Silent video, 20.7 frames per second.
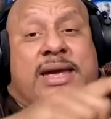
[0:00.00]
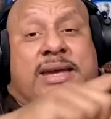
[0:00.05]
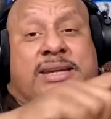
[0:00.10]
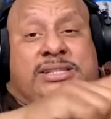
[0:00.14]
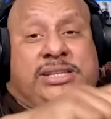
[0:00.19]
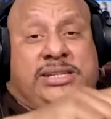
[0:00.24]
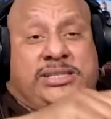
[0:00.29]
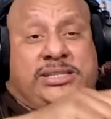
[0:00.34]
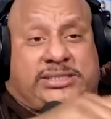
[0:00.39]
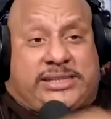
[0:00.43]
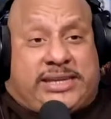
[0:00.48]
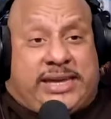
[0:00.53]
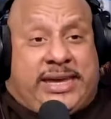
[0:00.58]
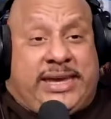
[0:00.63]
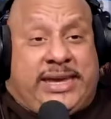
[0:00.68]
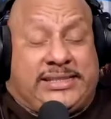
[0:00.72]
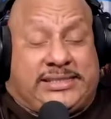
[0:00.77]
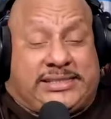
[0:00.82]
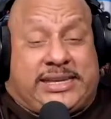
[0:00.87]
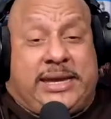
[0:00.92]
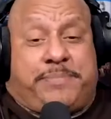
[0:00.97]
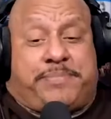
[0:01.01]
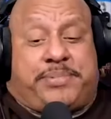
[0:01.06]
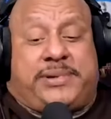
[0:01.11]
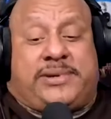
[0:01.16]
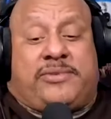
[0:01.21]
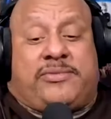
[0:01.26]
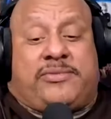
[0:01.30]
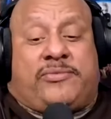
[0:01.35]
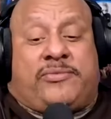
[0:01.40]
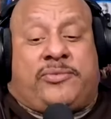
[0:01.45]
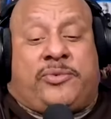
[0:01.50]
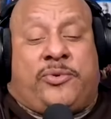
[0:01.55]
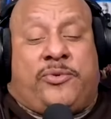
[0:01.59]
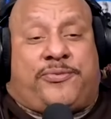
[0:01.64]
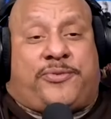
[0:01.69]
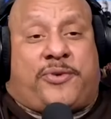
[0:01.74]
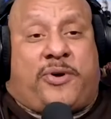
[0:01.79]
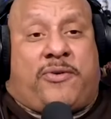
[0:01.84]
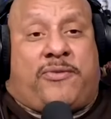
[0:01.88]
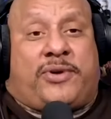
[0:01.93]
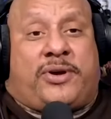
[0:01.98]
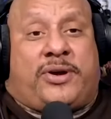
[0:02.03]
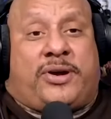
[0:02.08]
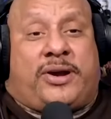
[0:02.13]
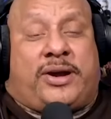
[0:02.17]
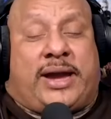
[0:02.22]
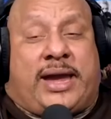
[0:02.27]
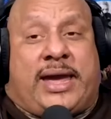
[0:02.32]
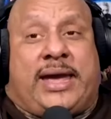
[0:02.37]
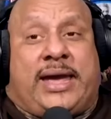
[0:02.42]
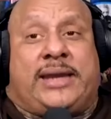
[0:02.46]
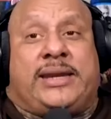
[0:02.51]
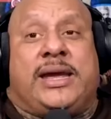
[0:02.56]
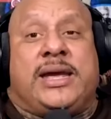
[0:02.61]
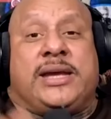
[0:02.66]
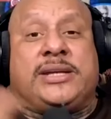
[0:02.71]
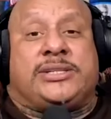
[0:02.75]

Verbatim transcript: She's he's keeping the roof over her head.